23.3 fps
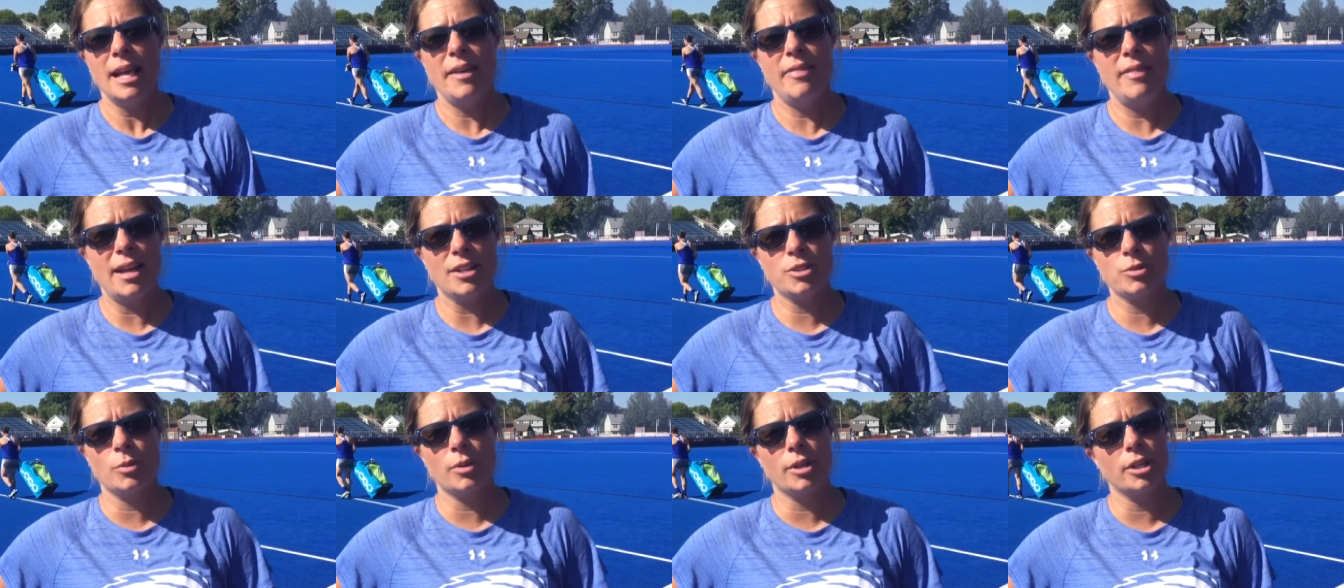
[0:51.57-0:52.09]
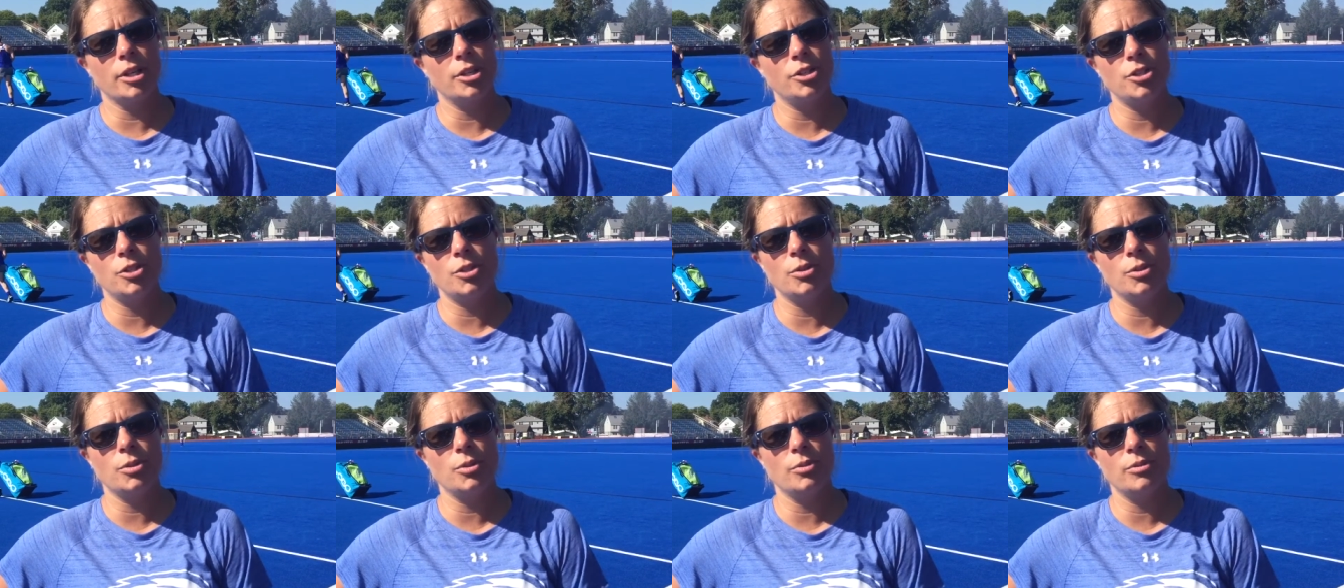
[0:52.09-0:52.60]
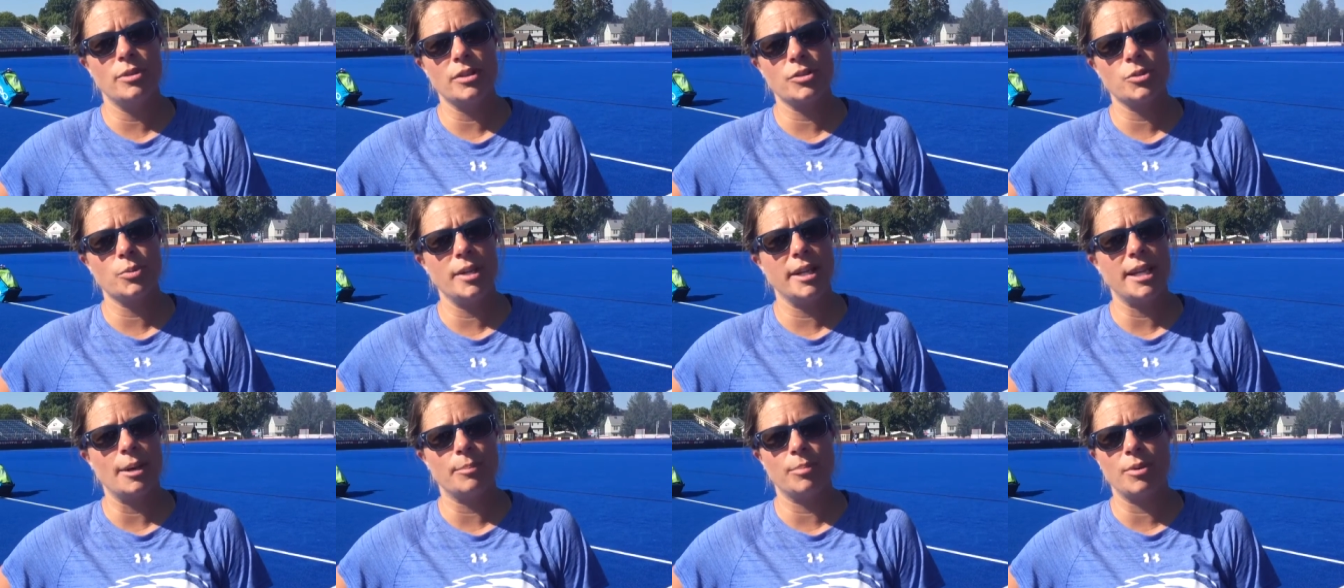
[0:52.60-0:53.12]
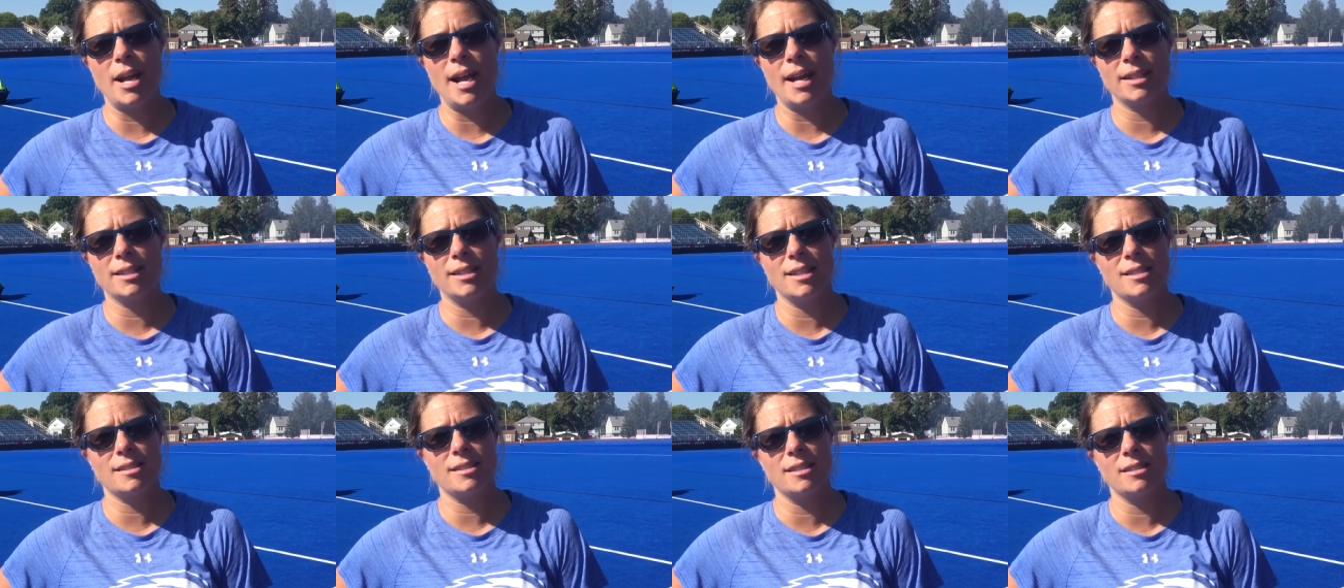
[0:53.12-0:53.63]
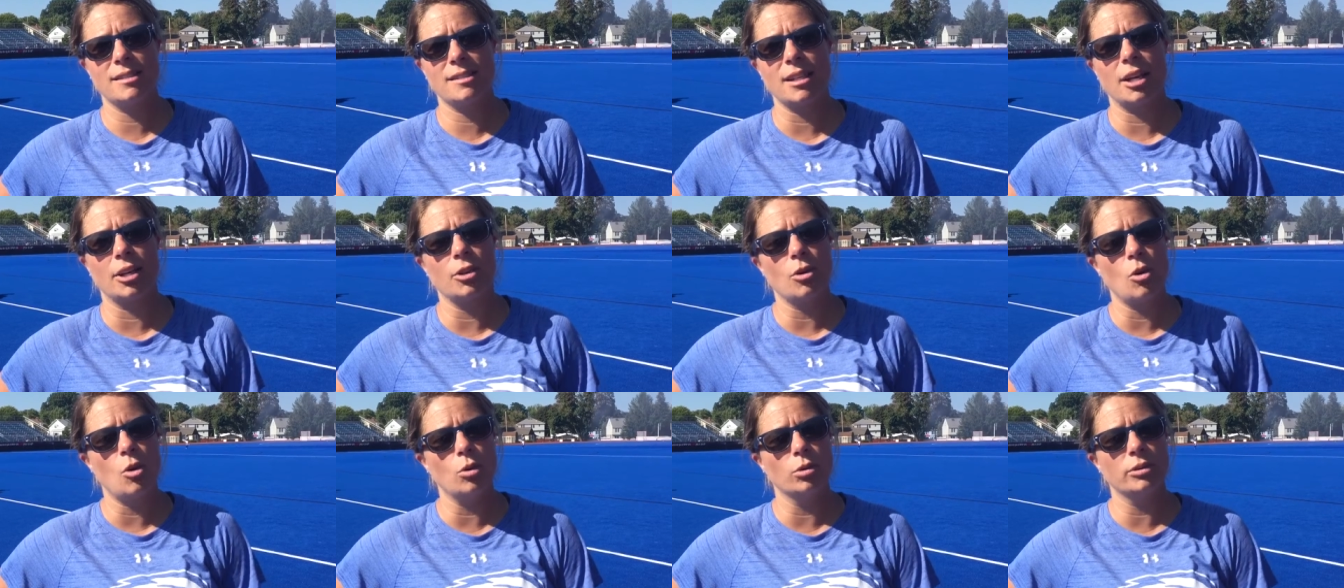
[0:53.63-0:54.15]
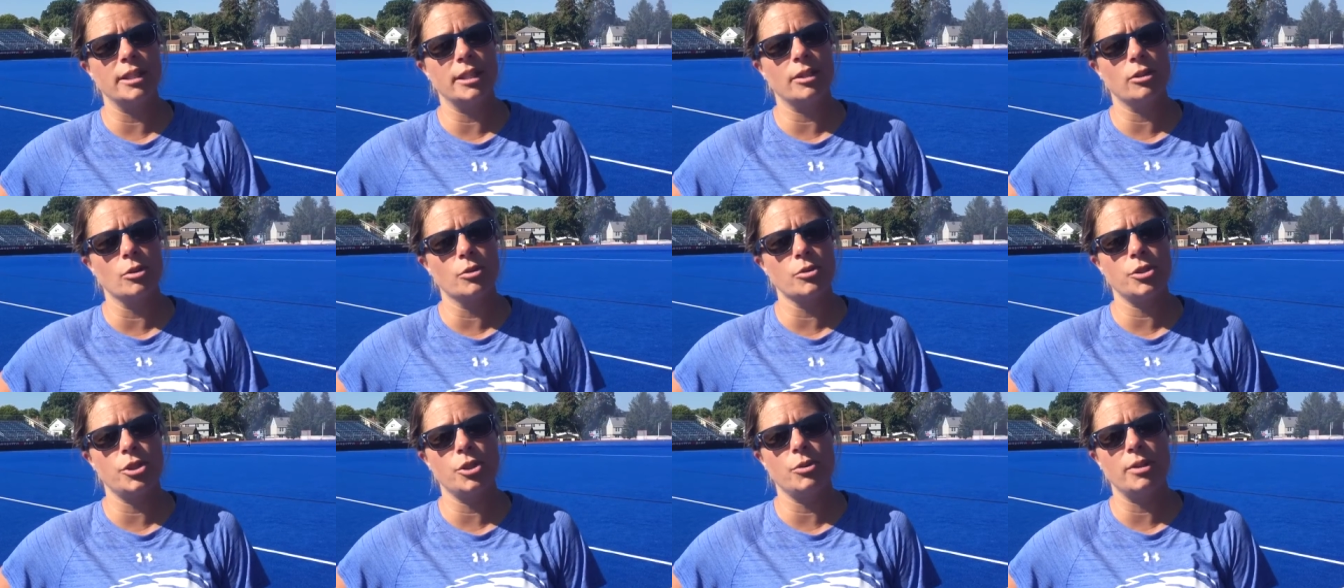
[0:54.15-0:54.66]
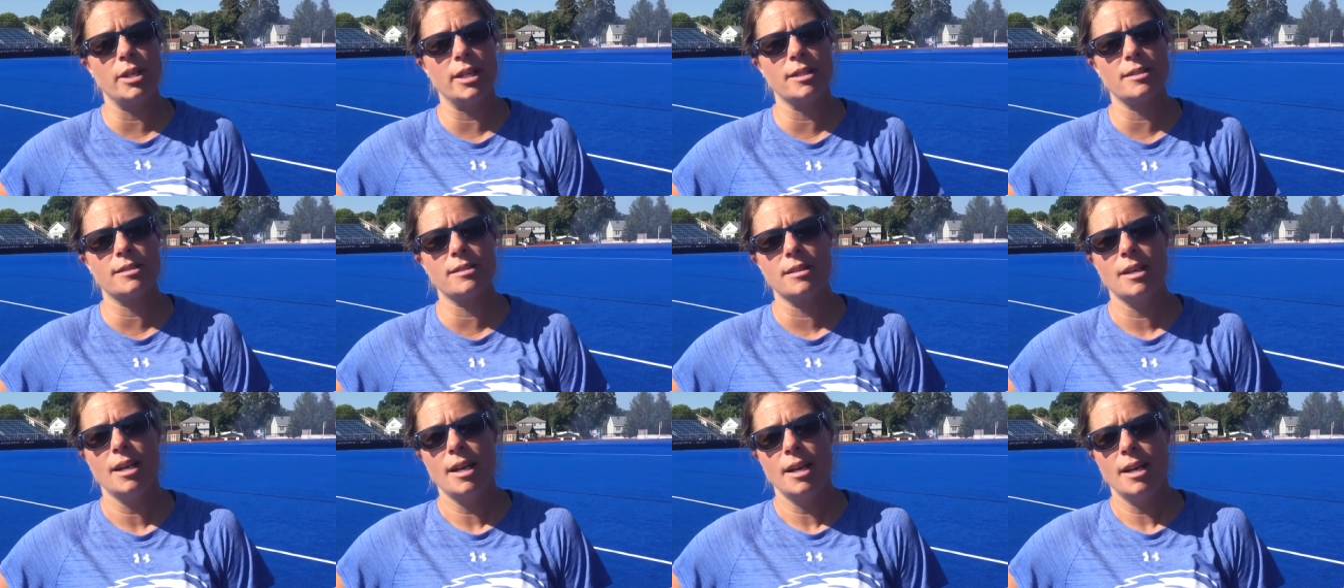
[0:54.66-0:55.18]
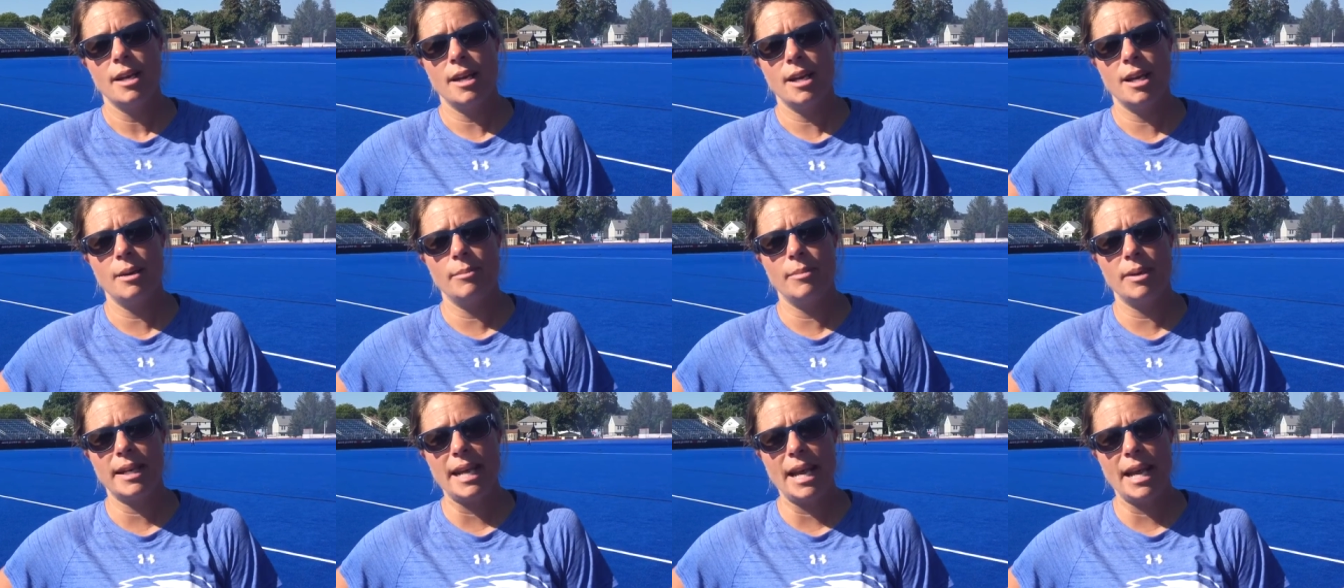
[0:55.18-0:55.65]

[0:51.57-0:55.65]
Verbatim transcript: and that's what we're going to do this week at practice is start holding those units um,